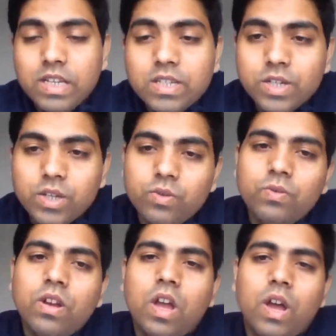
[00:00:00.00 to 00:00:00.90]
teaching
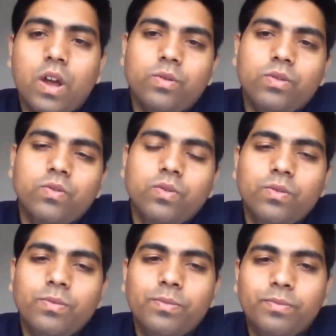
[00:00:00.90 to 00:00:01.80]
you how
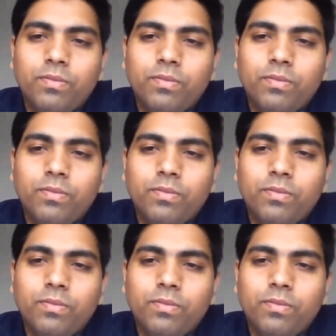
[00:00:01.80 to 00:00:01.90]
to